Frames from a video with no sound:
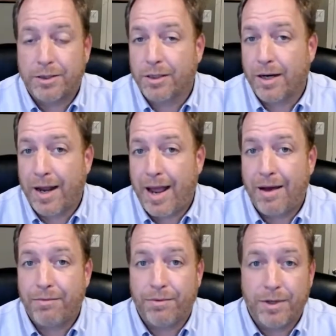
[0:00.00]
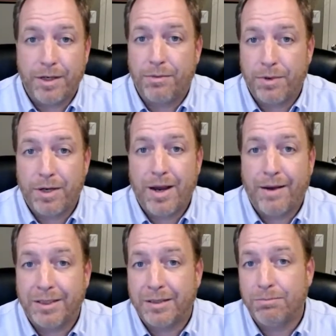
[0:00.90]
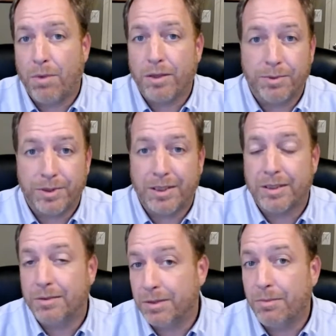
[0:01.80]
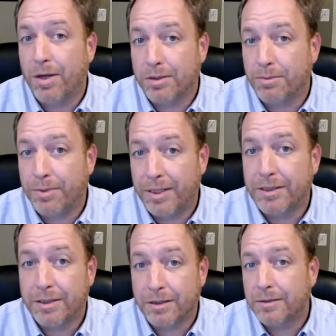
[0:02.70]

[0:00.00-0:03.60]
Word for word: you're going to have when you when you have multiple systems in multiple places.